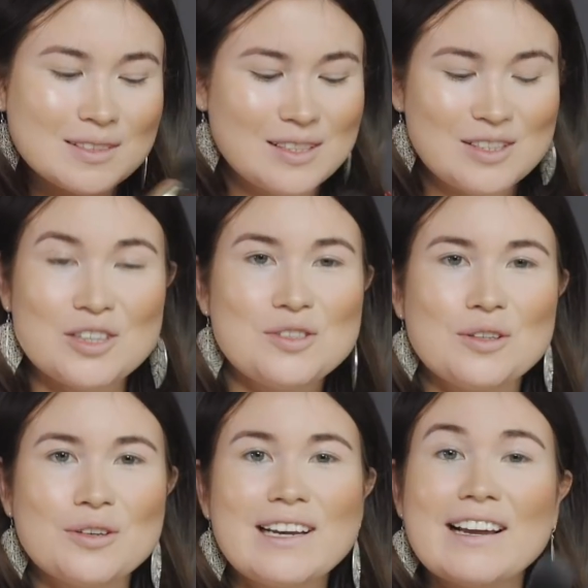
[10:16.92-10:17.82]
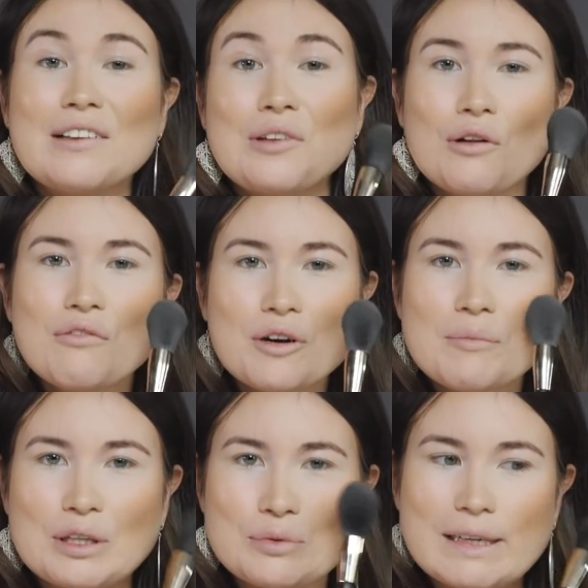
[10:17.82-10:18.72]
Start to look like a doll from
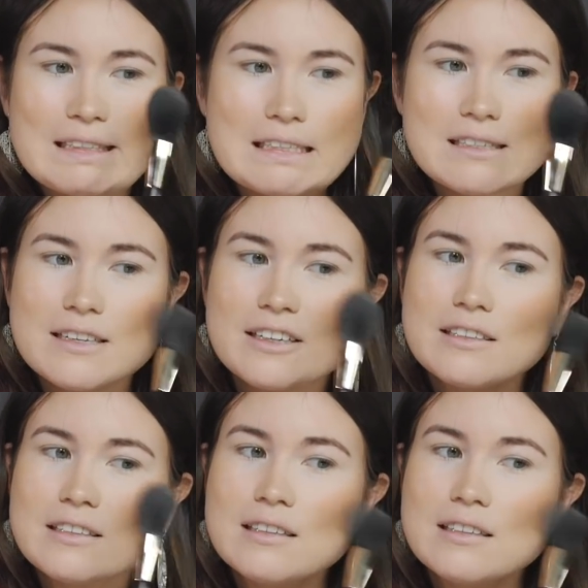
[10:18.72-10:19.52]
the 20s here.